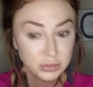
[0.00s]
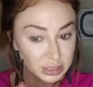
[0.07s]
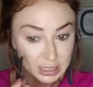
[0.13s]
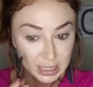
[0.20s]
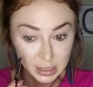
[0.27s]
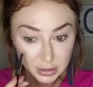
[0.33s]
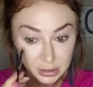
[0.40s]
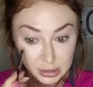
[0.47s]

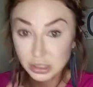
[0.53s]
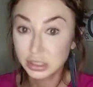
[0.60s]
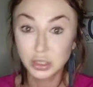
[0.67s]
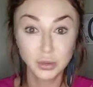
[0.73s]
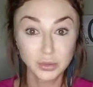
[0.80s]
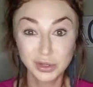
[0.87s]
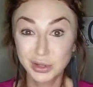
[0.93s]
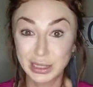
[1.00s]
Just can't do it. Just
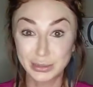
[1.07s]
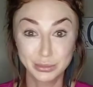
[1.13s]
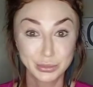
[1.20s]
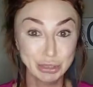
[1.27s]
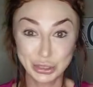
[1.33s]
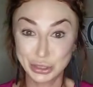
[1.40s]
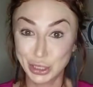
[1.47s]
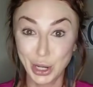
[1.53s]
don't do it.
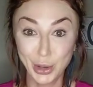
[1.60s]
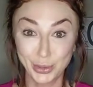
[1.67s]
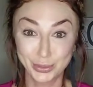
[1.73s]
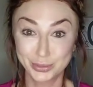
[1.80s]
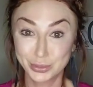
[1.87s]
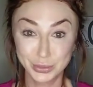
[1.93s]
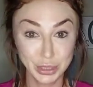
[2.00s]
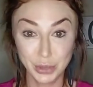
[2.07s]
Just don't.
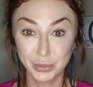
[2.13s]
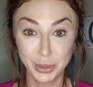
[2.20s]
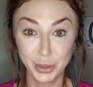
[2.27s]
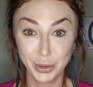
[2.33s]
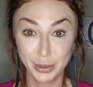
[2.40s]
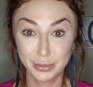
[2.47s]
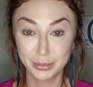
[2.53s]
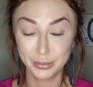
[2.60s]
Don't do
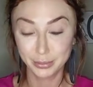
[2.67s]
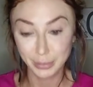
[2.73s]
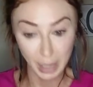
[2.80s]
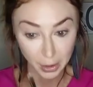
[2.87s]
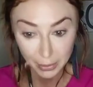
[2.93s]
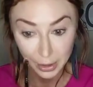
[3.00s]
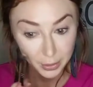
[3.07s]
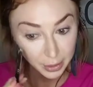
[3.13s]
it.
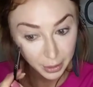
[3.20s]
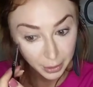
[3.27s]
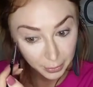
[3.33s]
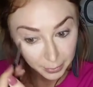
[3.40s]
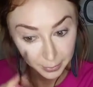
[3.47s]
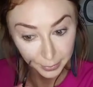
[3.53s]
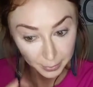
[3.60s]
Don't do it, girl.